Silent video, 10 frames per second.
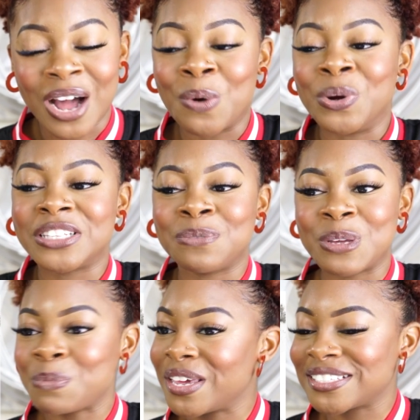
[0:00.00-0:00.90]
I want it to be
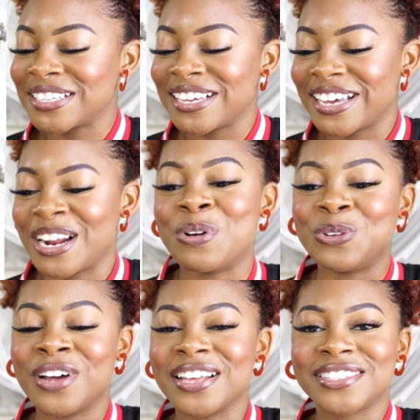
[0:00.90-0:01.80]
amazing and I want
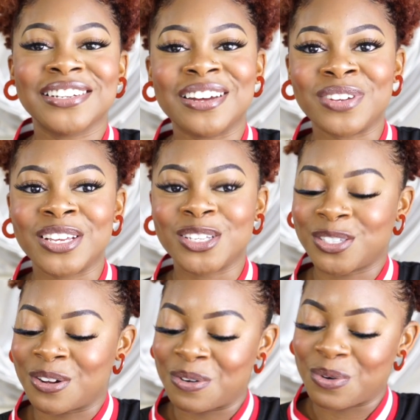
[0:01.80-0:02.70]
you guys to love it.
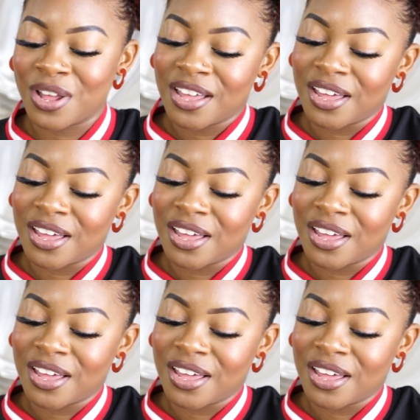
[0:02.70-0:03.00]
So